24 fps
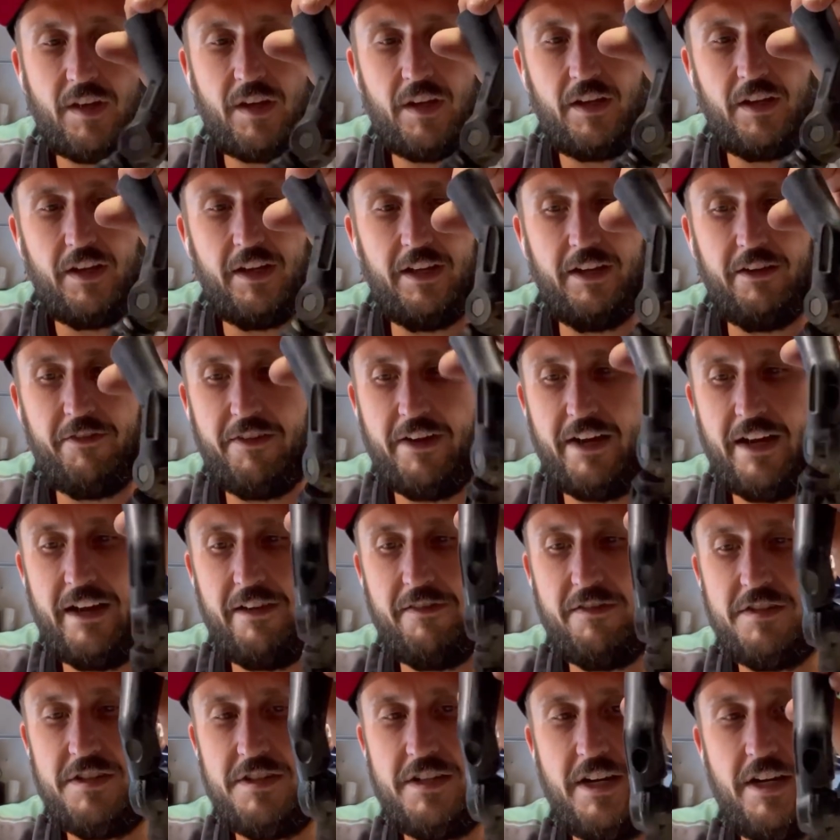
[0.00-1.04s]
And if I
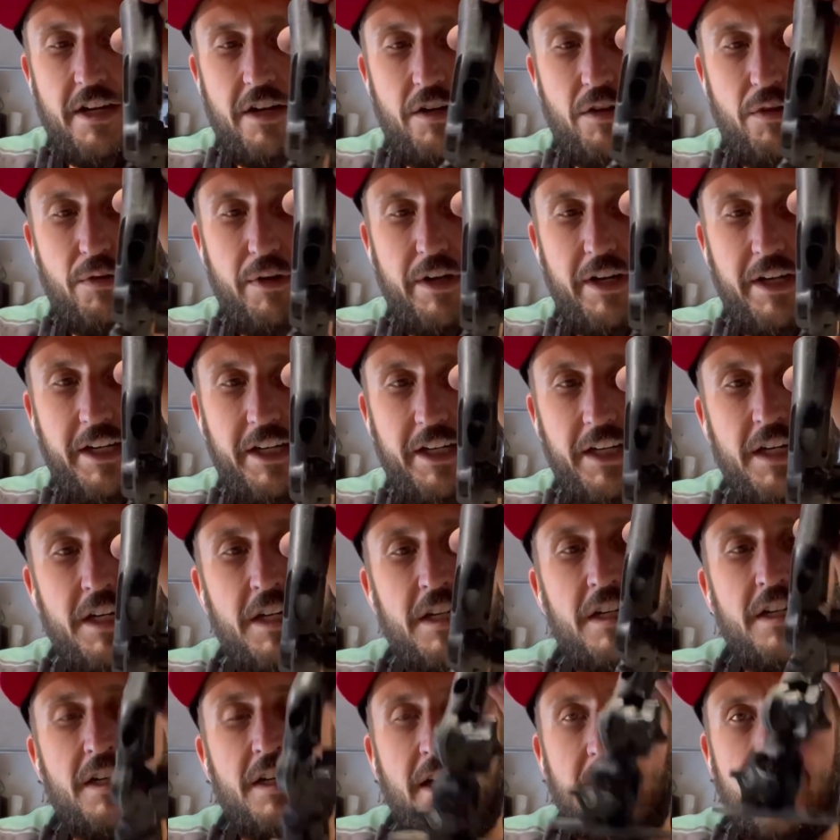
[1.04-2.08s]
haven't said it already,
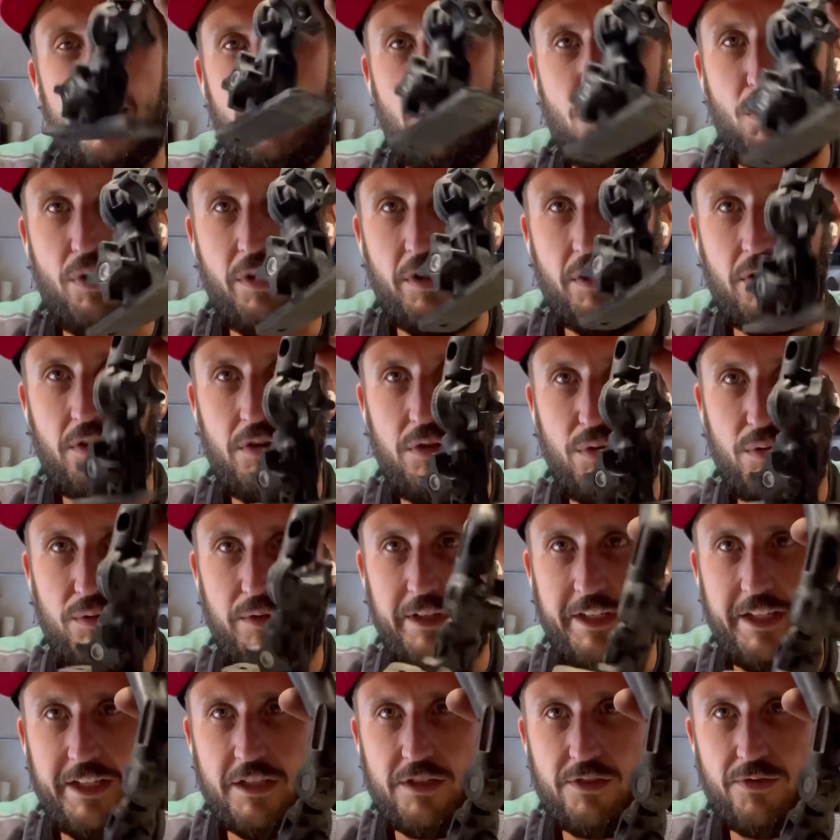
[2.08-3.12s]
I will include
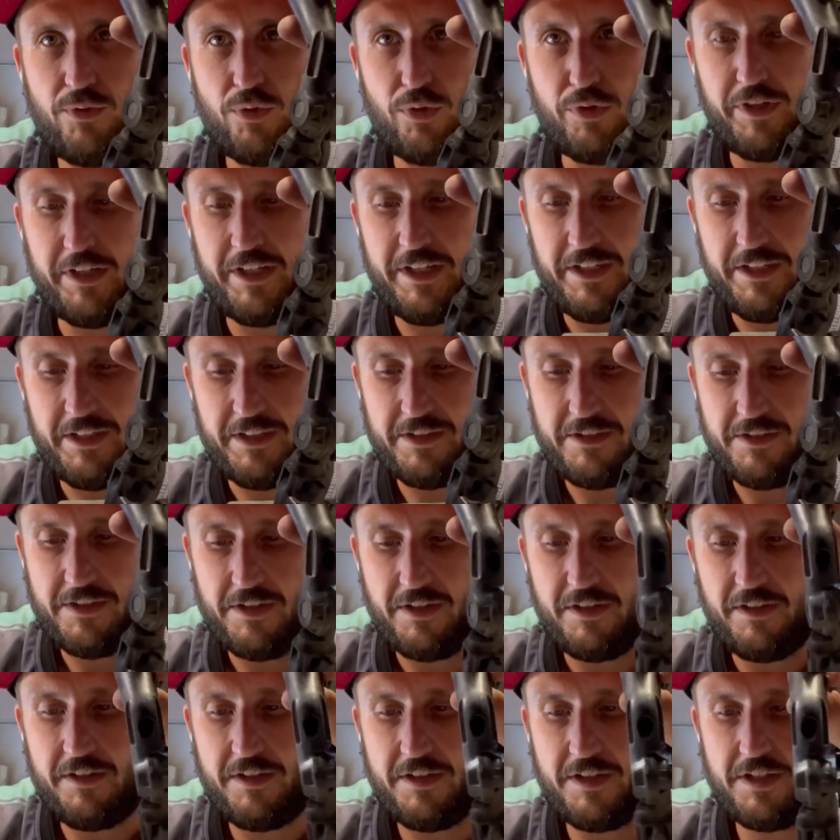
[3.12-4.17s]
links for these
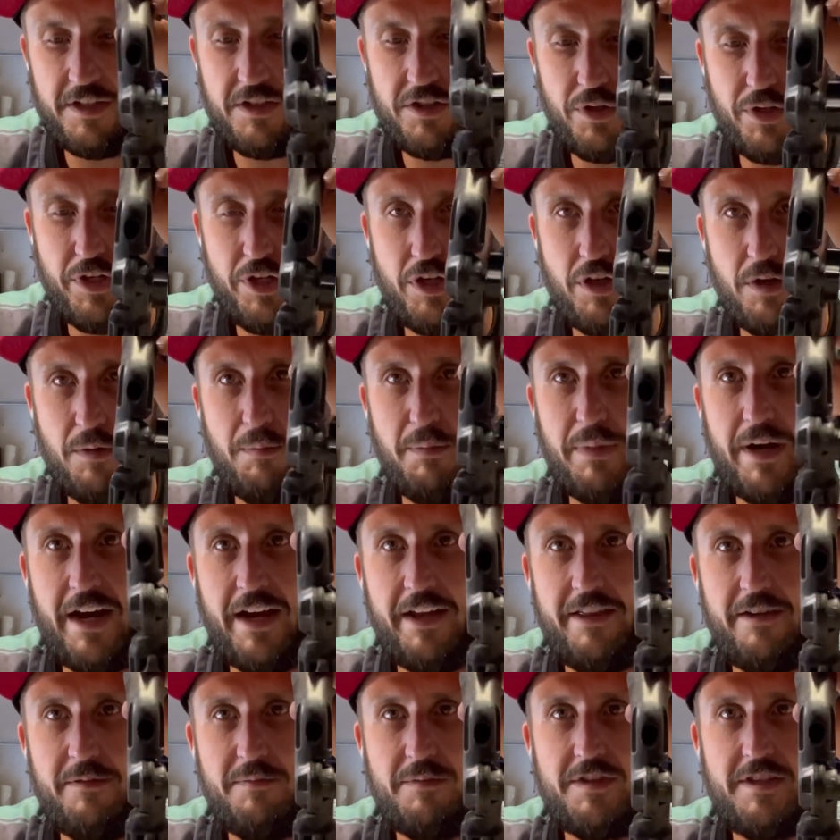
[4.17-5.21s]
just so you can buy
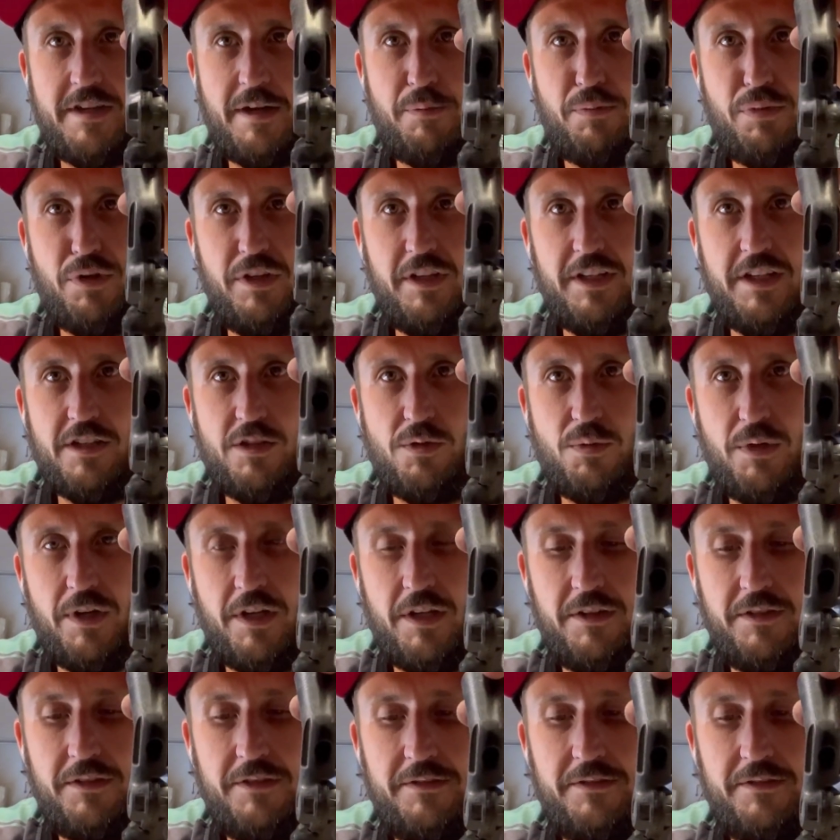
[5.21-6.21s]
them separately as well.